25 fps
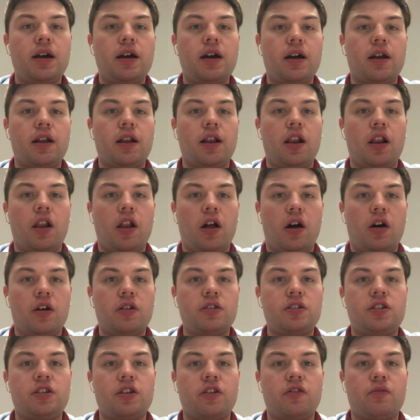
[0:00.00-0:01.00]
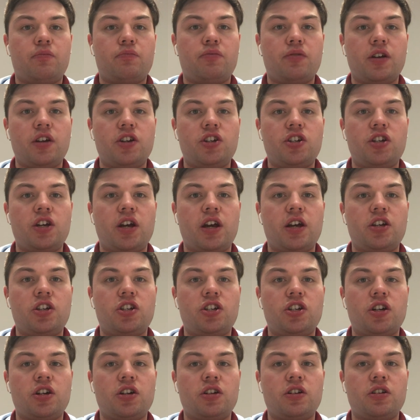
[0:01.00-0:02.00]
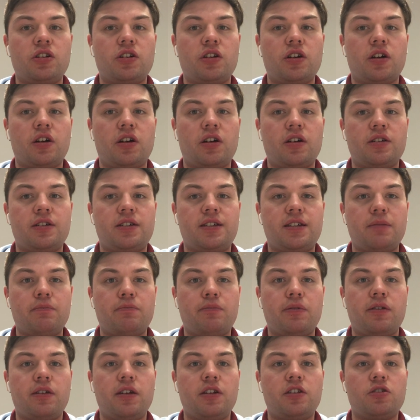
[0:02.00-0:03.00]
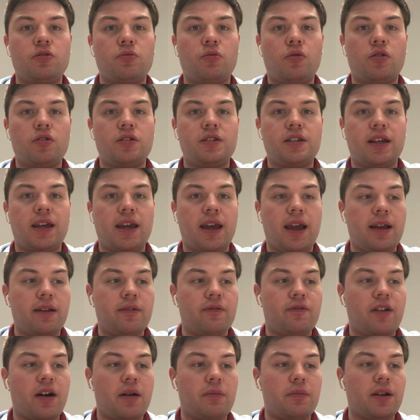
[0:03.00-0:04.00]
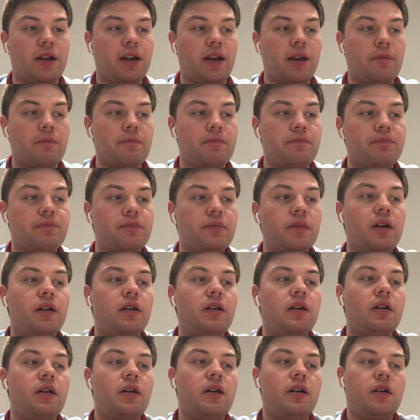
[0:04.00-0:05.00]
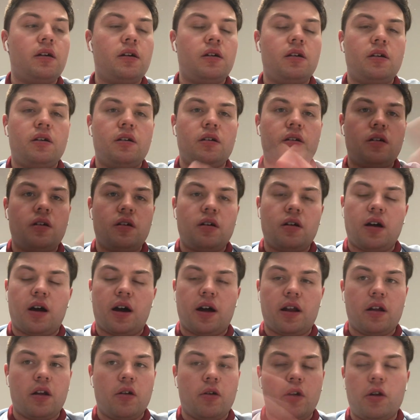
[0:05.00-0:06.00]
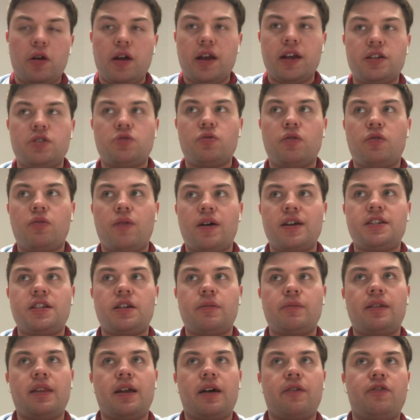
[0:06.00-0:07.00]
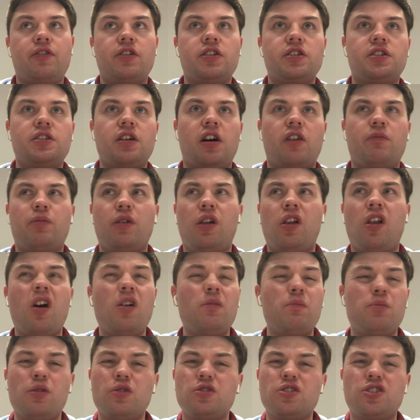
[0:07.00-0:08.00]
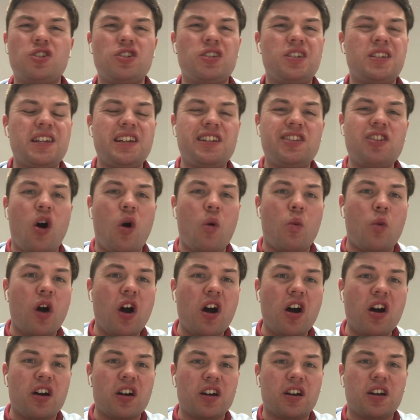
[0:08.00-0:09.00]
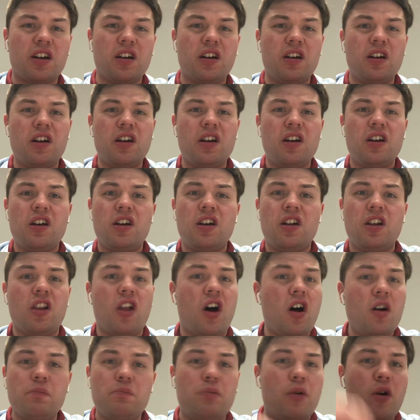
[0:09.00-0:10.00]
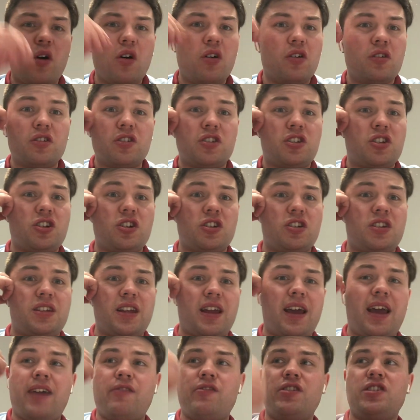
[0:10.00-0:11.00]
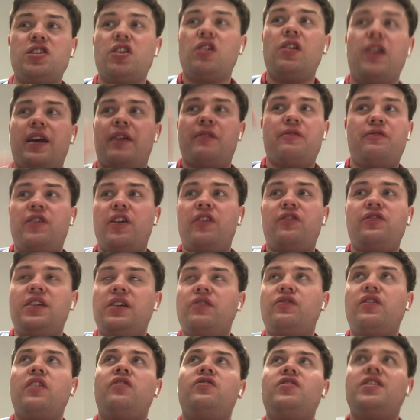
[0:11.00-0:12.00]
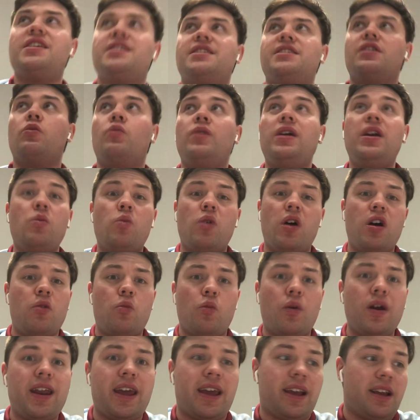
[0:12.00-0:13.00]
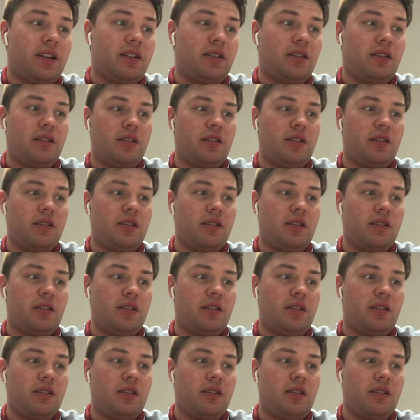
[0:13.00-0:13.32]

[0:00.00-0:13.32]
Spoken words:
and a lot of appreciation and sympathy towards the Caton family. I don't know what it is with West Ham in that first half, but long balls just did not work. Long balls just result in 50-50s that we weren't winning.